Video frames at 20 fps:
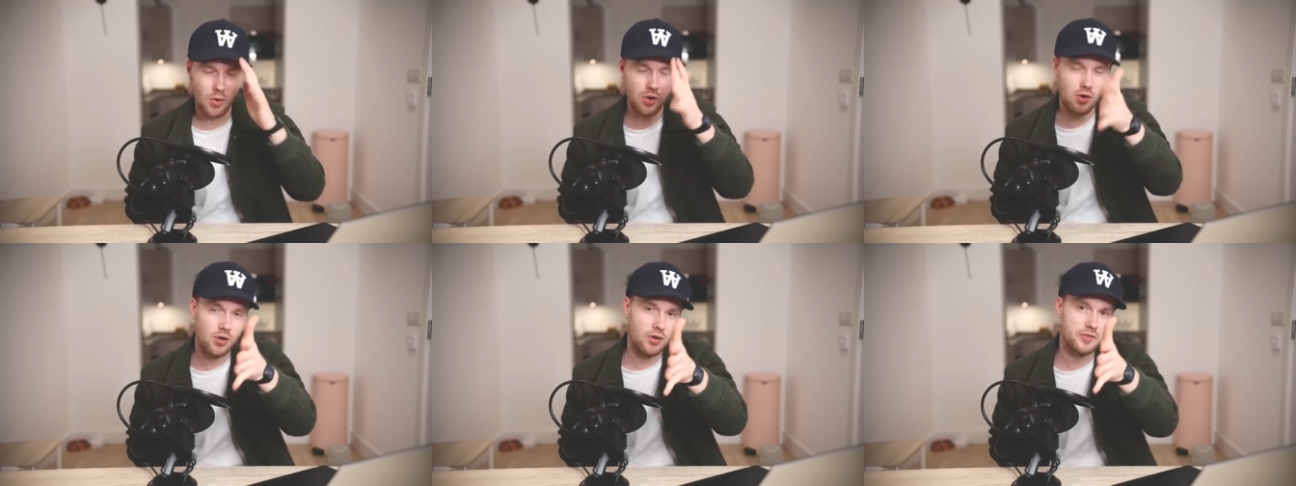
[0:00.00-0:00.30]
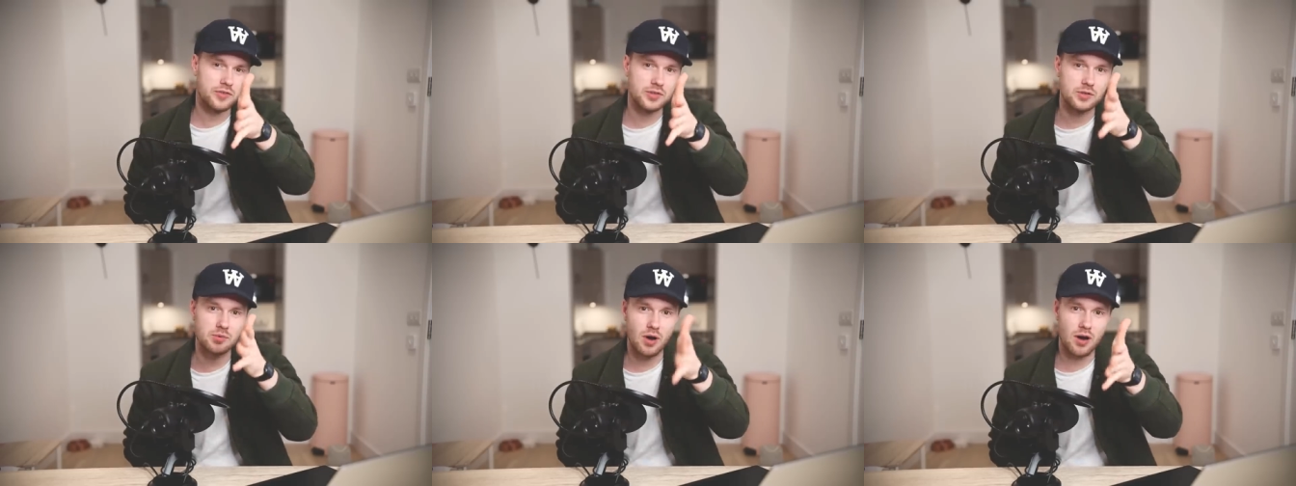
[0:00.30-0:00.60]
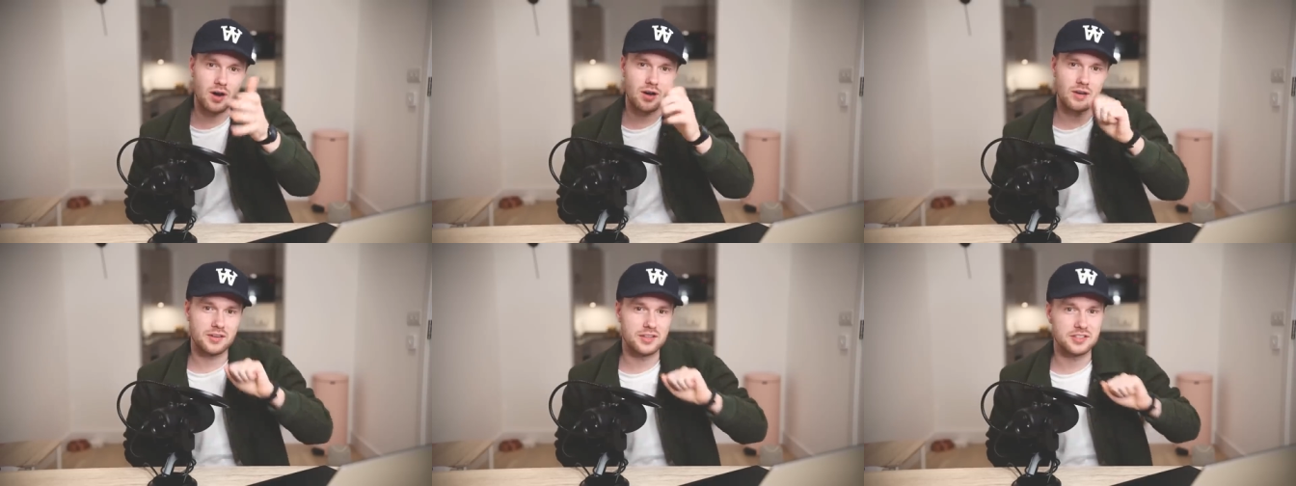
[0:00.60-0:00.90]
A lot of you
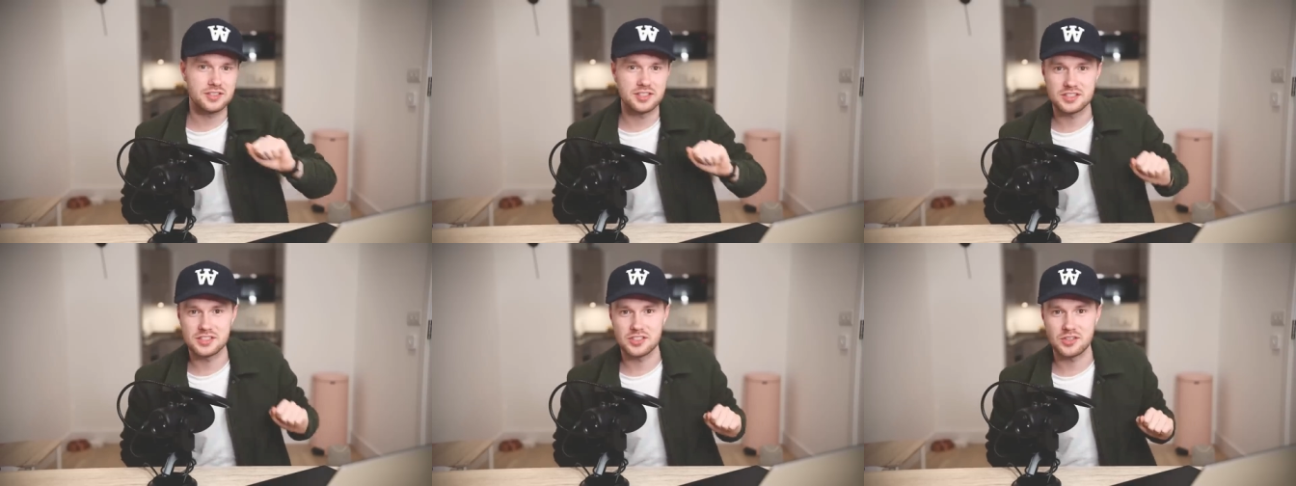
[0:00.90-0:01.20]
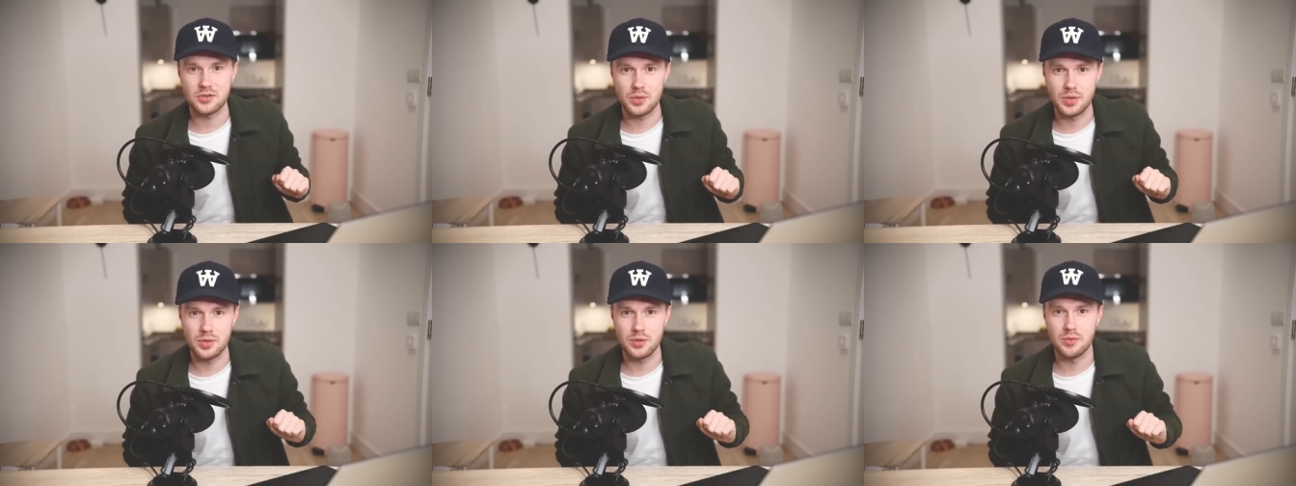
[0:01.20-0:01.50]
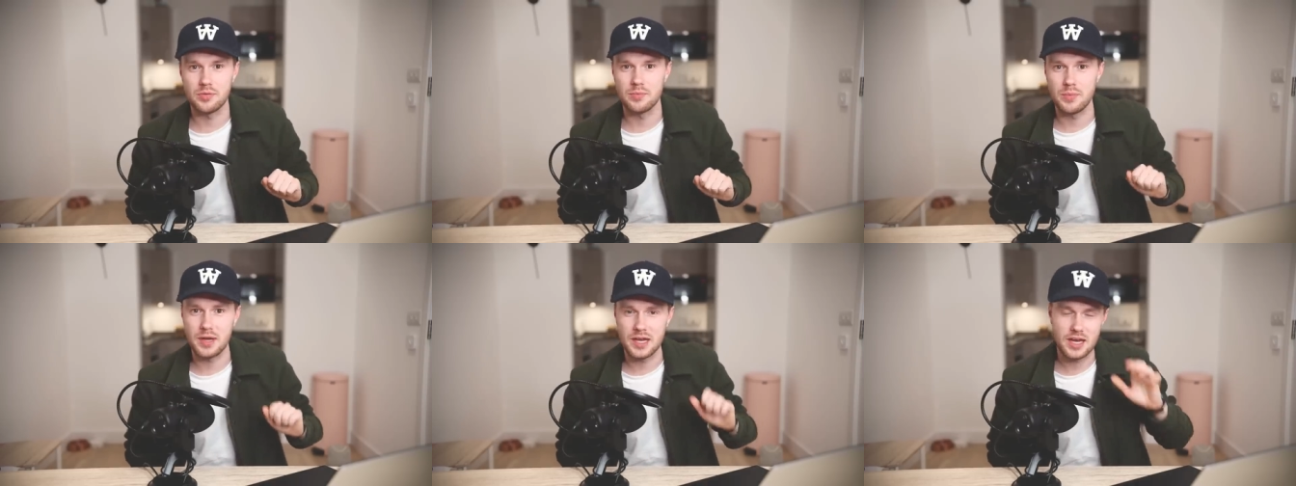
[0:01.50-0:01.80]
are going to disagree
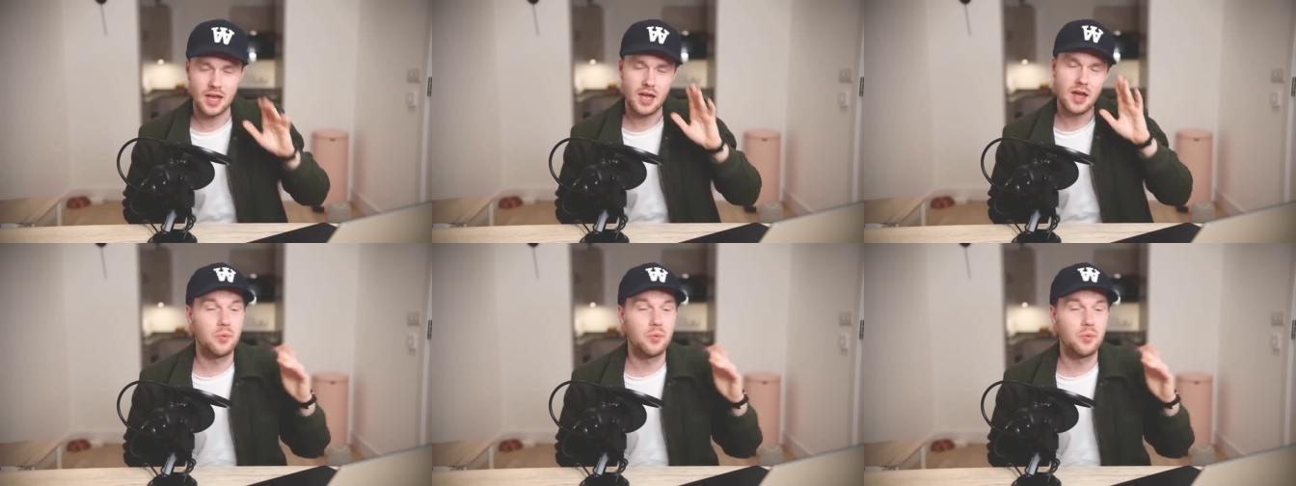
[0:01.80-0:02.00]
with me.